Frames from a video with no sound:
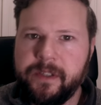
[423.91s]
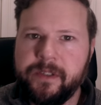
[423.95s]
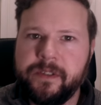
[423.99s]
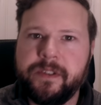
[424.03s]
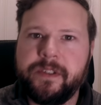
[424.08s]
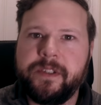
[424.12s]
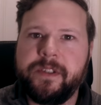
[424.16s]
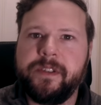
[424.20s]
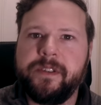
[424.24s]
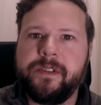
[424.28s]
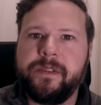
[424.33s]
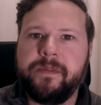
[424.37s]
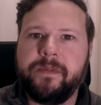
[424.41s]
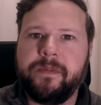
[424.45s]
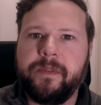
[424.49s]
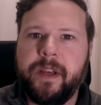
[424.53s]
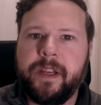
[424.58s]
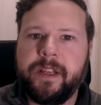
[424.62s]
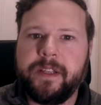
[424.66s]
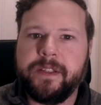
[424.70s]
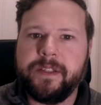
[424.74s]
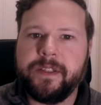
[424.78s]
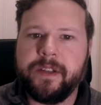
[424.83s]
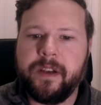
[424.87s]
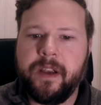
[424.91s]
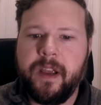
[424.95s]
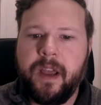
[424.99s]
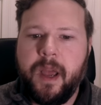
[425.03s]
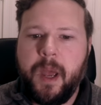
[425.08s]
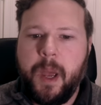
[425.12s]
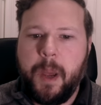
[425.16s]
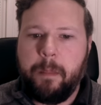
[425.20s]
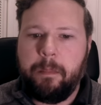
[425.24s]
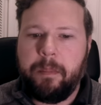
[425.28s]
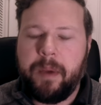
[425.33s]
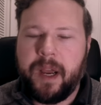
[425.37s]
You see your friends are
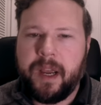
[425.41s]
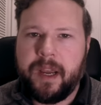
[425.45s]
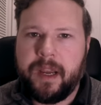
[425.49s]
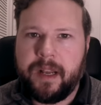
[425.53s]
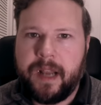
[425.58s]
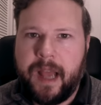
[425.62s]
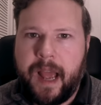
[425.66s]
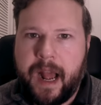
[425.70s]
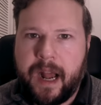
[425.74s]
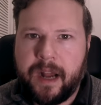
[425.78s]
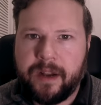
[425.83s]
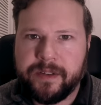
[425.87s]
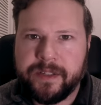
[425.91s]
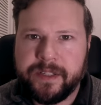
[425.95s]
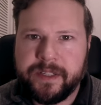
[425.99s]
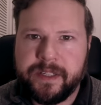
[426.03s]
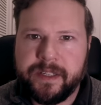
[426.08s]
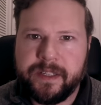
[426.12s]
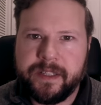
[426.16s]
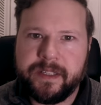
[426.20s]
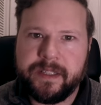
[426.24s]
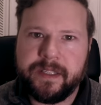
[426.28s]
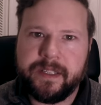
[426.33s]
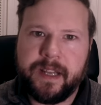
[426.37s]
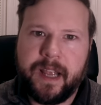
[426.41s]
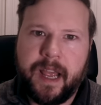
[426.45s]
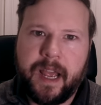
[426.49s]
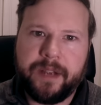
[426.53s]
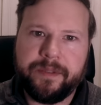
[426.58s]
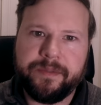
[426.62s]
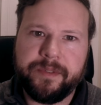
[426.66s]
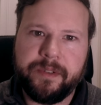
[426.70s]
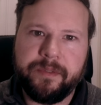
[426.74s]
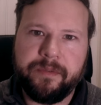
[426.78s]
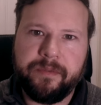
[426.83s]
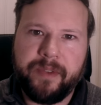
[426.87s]
buying houses and
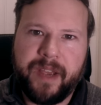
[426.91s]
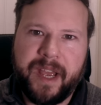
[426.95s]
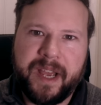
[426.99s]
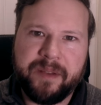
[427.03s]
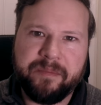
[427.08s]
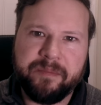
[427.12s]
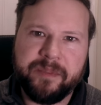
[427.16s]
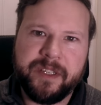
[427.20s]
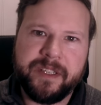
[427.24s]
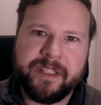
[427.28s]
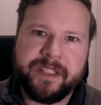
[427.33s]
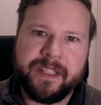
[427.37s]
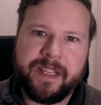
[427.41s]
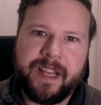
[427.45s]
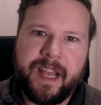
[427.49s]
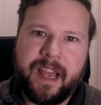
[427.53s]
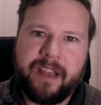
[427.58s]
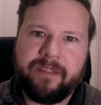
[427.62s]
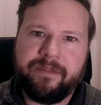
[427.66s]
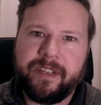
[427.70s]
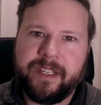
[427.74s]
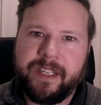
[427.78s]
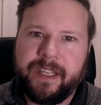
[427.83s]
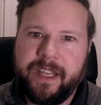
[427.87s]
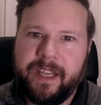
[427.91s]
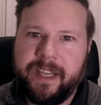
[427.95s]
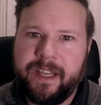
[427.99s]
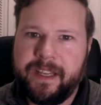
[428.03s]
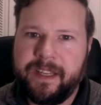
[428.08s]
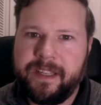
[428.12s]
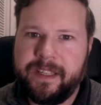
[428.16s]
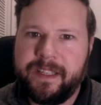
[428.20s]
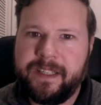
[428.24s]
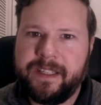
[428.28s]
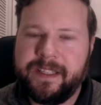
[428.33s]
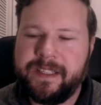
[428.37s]
having families and having
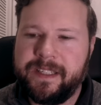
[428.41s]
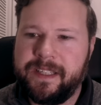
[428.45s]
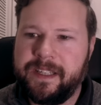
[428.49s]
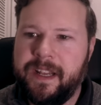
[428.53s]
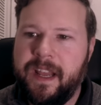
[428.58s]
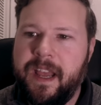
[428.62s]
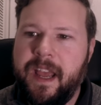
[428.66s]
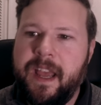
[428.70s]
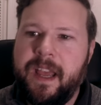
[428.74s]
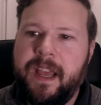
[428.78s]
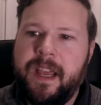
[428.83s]
kids and